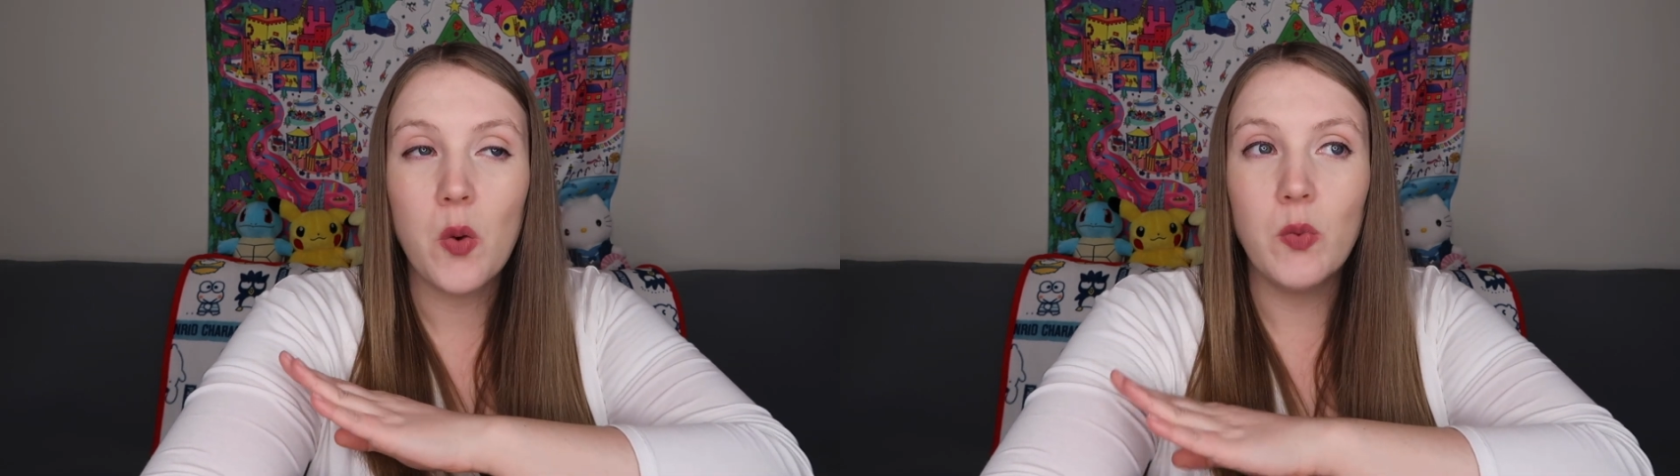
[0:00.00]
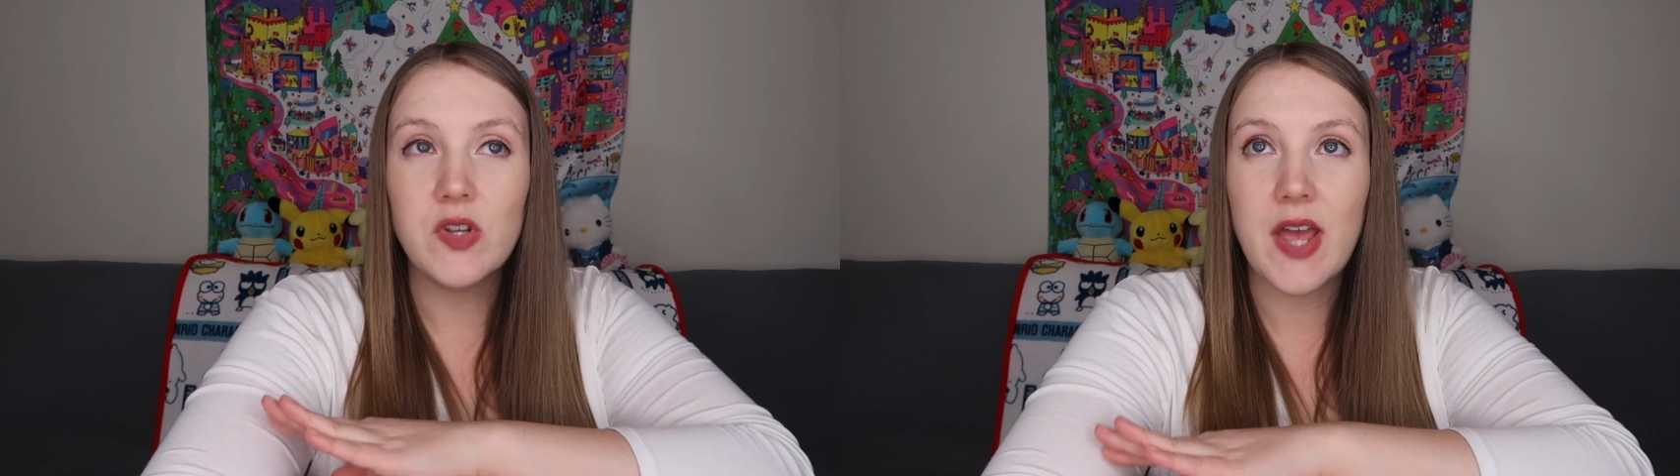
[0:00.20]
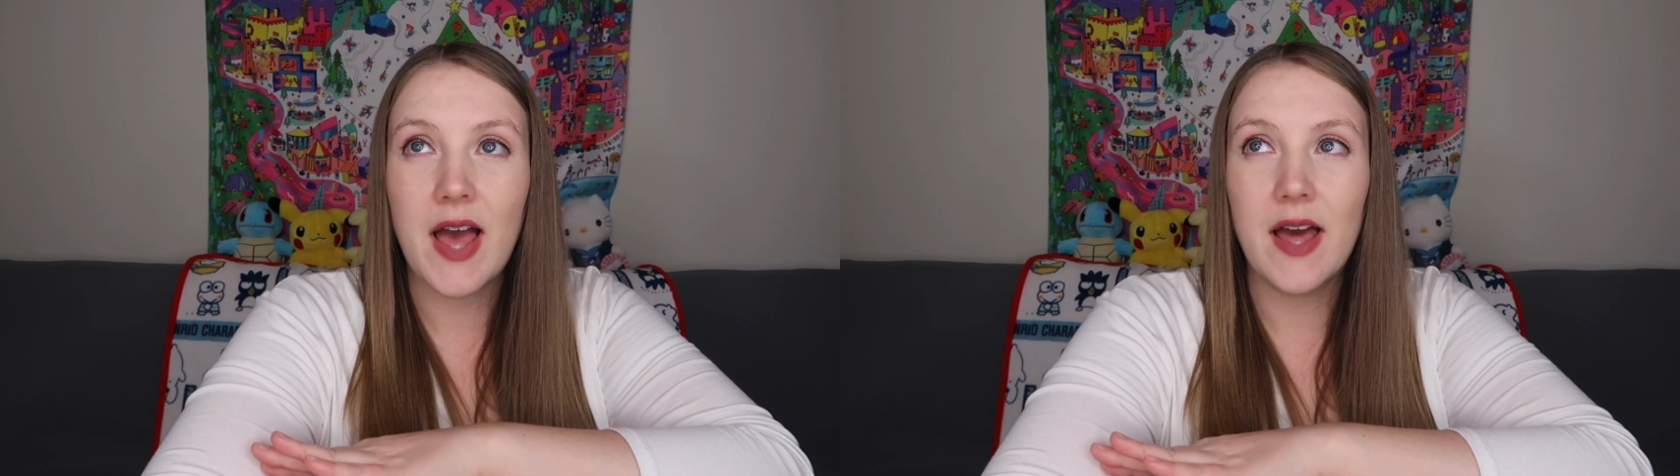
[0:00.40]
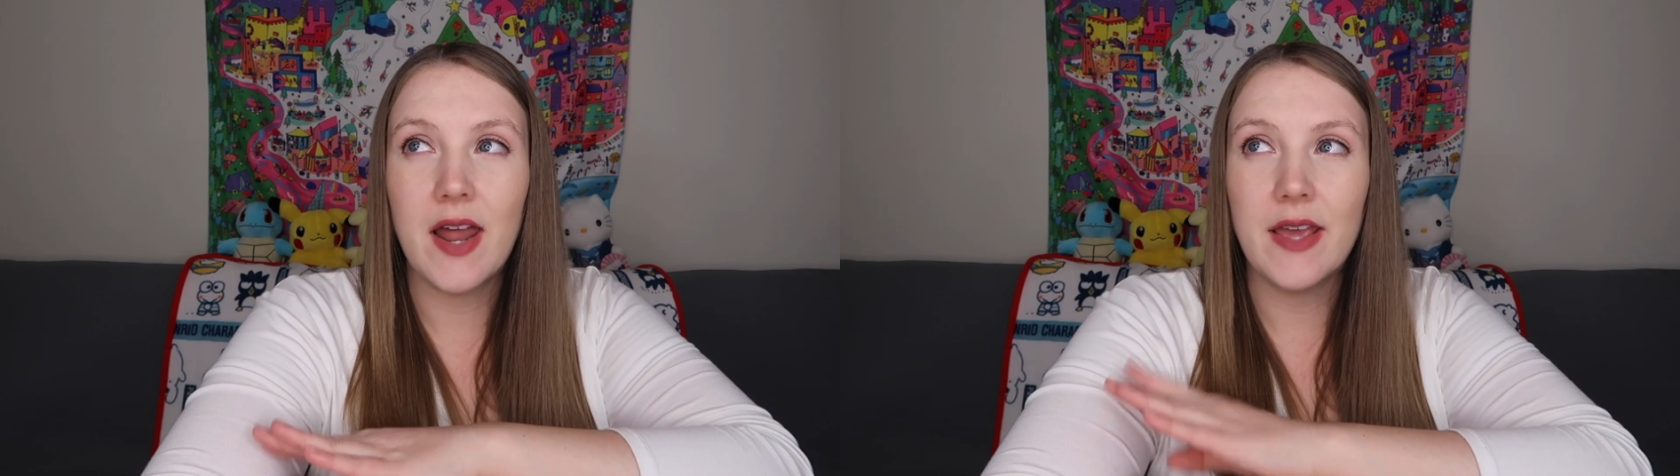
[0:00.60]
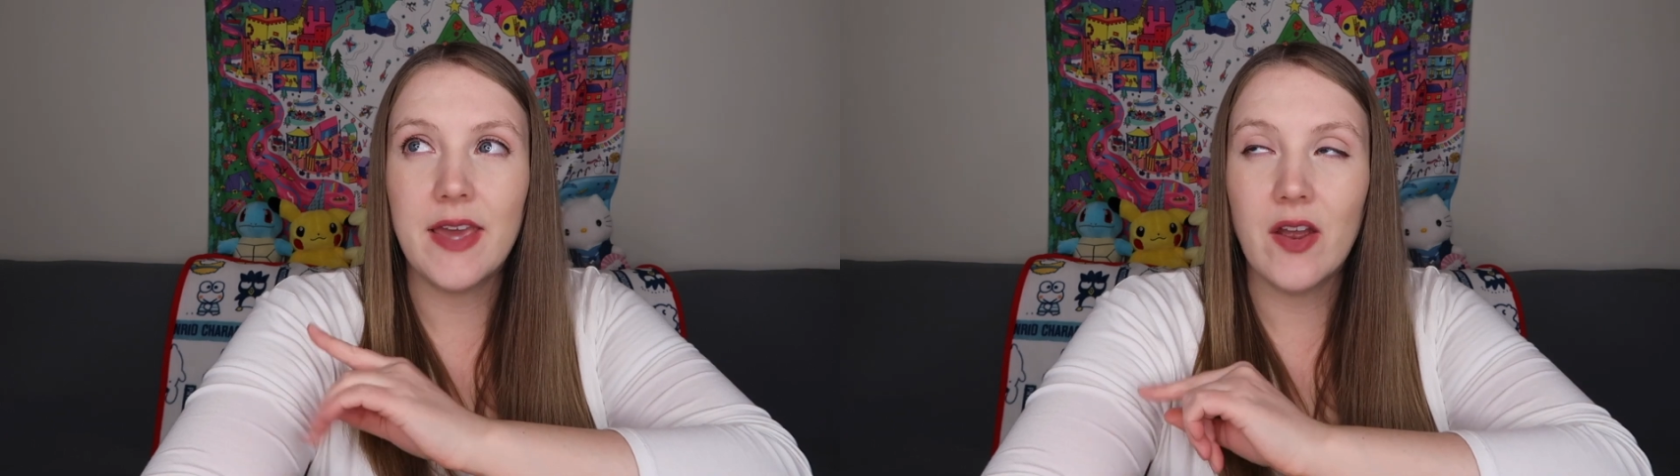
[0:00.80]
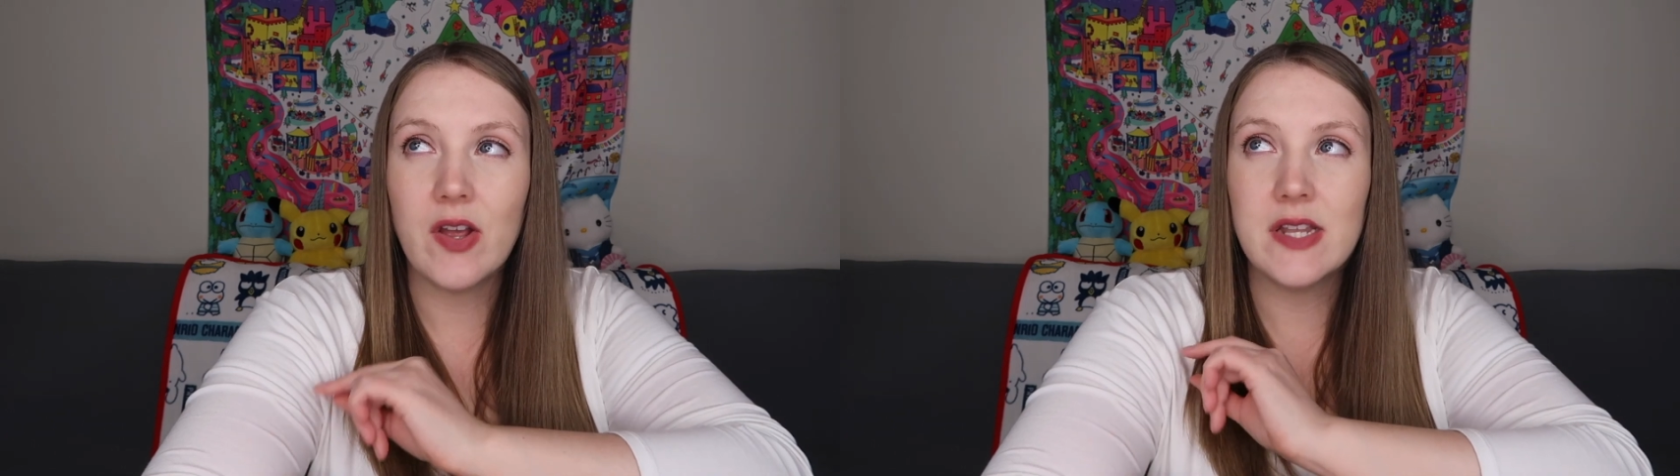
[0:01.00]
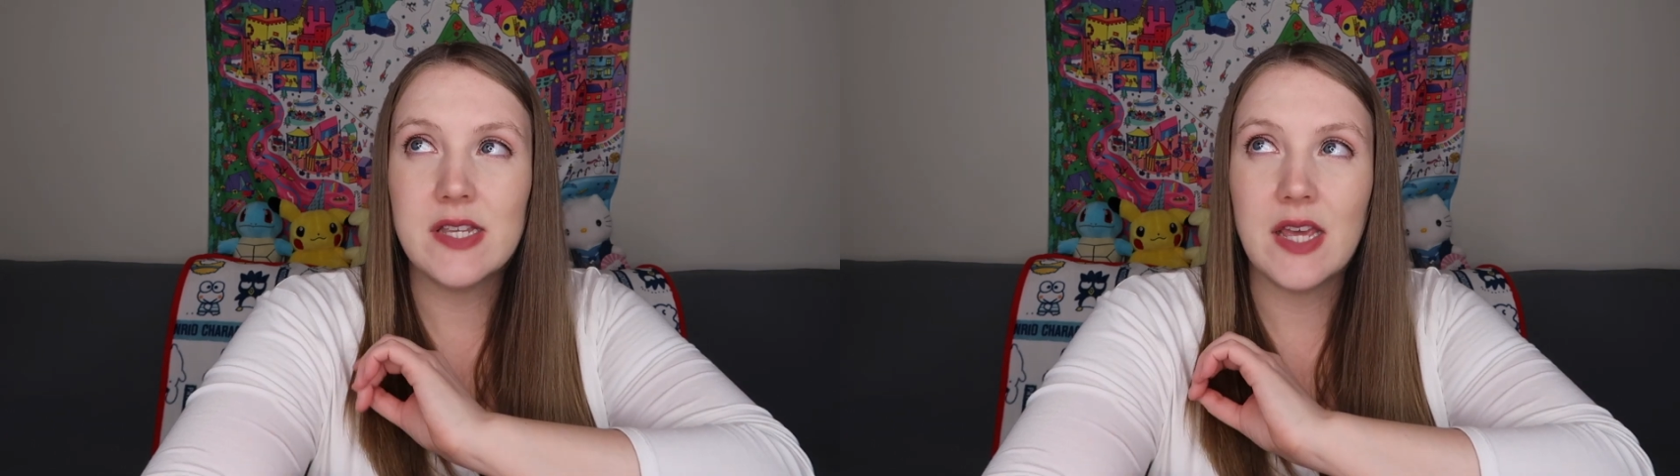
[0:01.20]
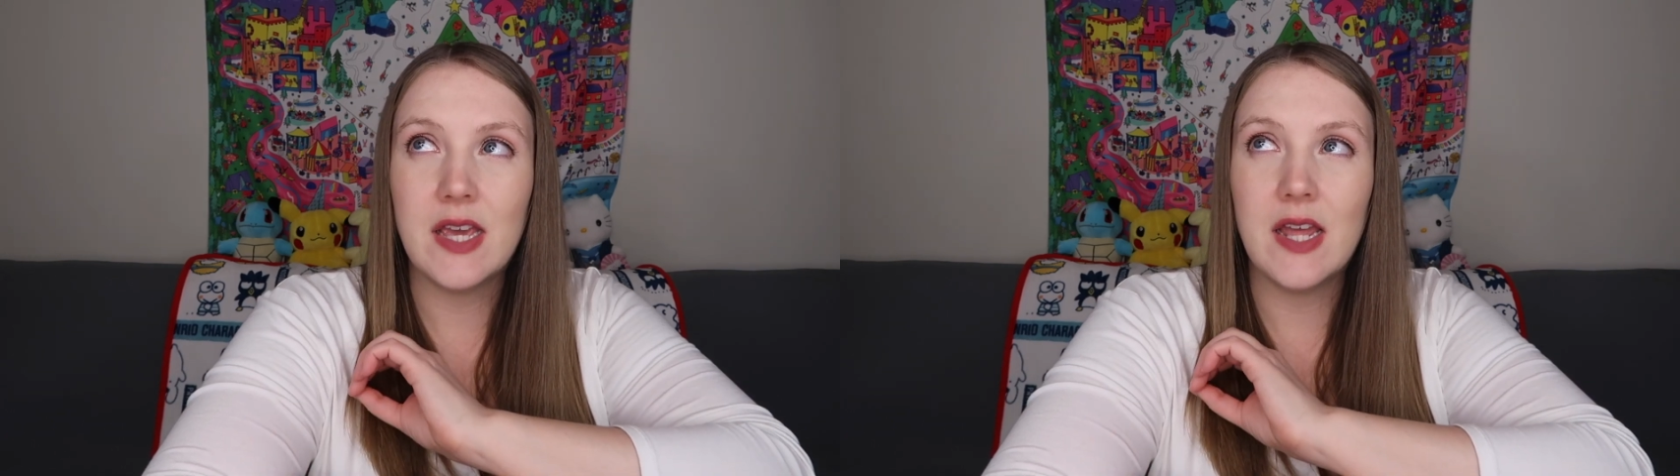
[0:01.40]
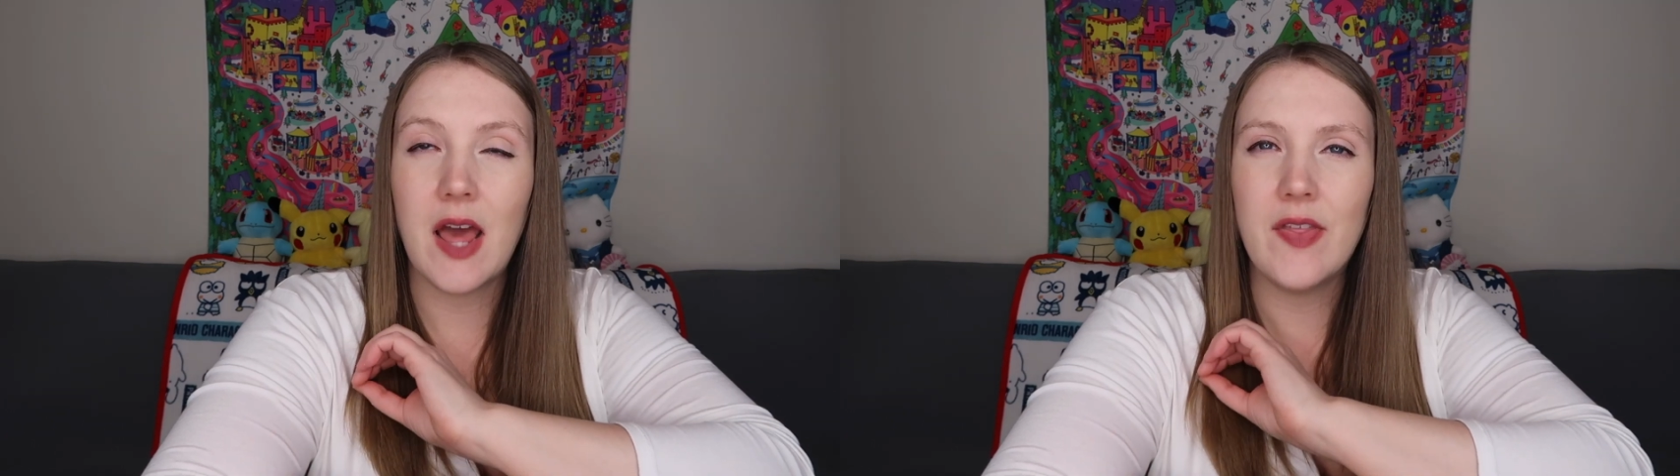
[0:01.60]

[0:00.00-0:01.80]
which had a guaranteed,